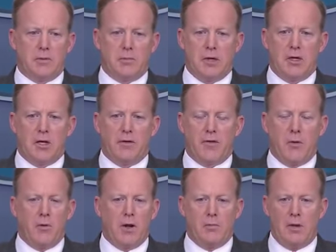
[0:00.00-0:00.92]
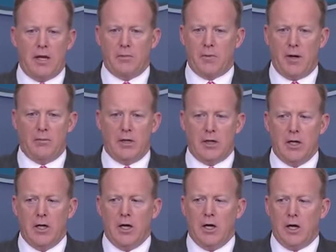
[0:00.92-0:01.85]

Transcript: their opinion if they want to make it public.